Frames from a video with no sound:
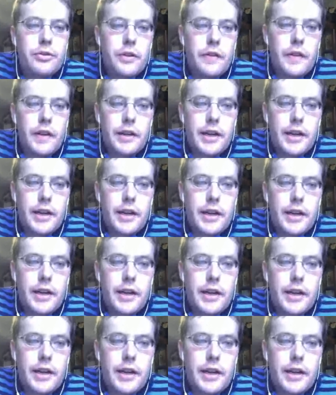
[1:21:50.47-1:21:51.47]
on the Cave
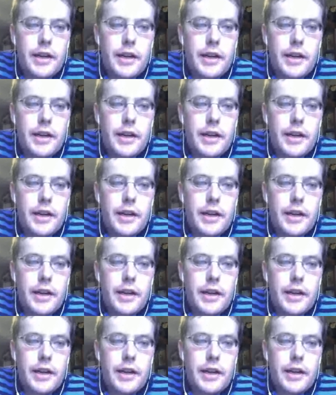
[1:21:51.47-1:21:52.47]
Squig, you're gonna
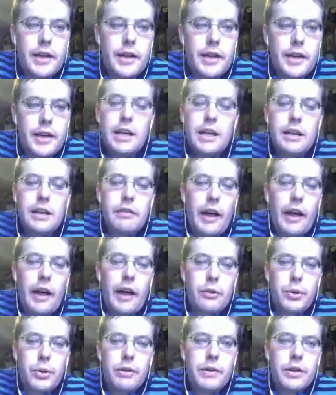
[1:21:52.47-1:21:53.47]
basically, he, like
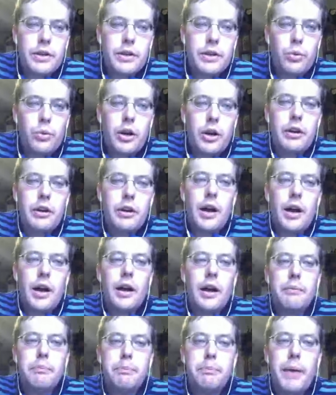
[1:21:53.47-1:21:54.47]
the previous one,
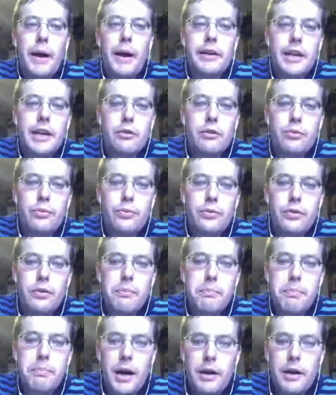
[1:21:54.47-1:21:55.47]
gives
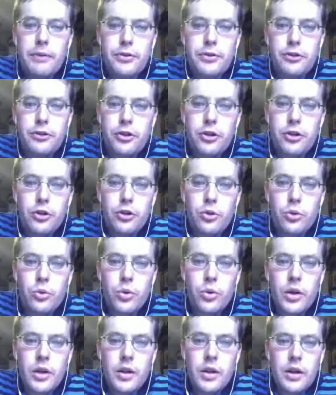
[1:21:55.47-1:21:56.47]
buffs to
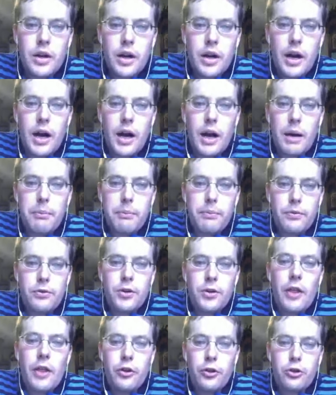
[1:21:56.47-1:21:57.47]

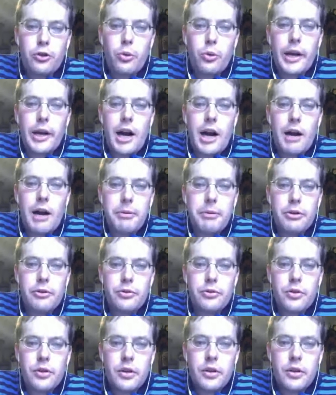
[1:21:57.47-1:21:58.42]
other squig hoppers.